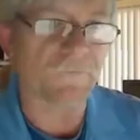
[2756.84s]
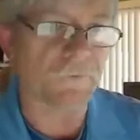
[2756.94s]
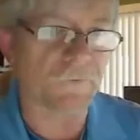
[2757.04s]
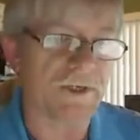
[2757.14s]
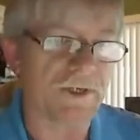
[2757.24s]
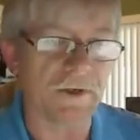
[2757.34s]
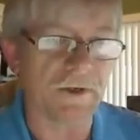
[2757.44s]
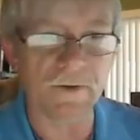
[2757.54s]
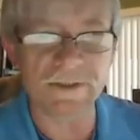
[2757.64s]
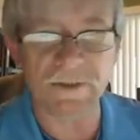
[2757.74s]
is free to
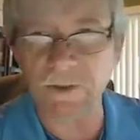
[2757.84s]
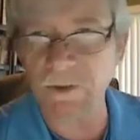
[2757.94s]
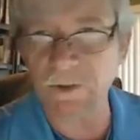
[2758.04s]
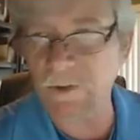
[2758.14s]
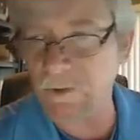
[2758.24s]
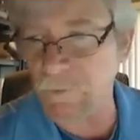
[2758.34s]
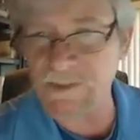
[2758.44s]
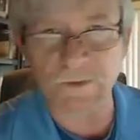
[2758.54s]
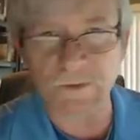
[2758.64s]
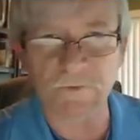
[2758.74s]
use, and that you can
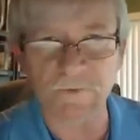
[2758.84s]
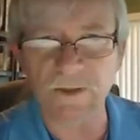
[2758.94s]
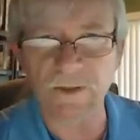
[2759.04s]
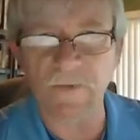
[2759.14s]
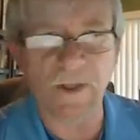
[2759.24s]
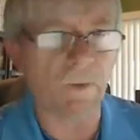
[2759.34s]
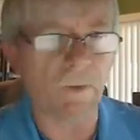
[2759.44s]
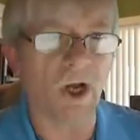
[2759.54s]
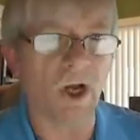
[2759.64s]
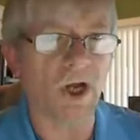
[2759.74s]
reserve a
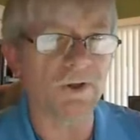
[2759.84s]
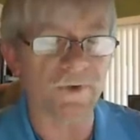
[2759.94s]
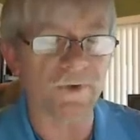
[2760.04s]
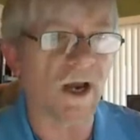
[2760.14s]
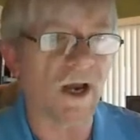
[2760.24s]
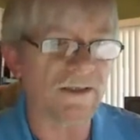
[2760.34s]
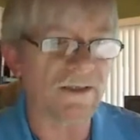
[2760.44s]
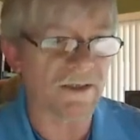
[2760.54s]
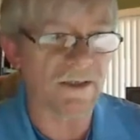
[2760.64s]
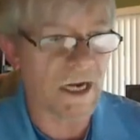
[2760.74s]
couple hundred
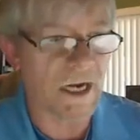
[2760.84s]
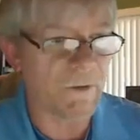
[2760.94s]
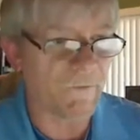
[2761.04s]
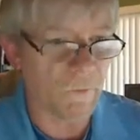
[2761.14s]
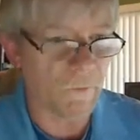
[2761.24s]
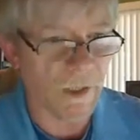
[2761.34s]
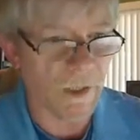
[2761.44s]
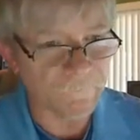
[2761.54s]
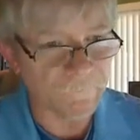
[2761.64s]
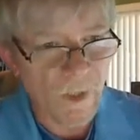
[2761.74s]
lines at a time if you
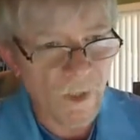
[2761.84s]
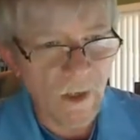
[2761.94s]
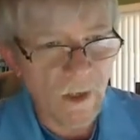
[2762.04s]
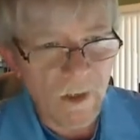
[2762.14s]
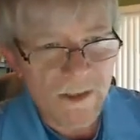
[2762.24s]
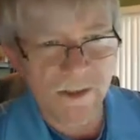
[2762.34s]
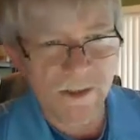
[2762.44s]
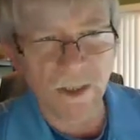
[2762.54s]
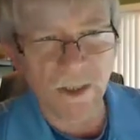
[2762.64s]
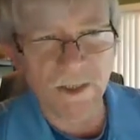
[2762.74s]
want.
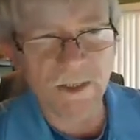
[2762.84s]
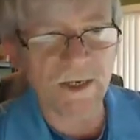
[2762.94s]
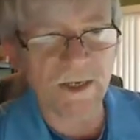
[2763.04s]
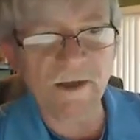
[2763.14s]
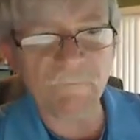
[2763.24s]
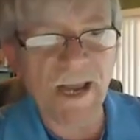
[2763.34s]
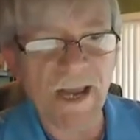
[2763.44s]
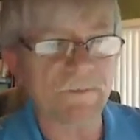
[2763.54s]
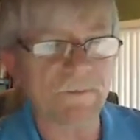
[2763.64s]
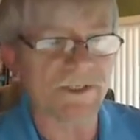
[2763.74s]
So again, have
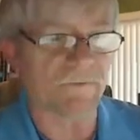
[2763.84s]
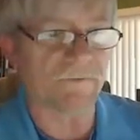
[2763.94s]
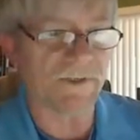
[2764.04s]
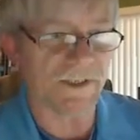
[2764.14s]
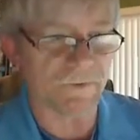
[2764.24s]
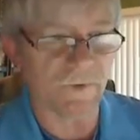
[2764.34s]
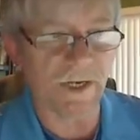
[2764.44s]
backup services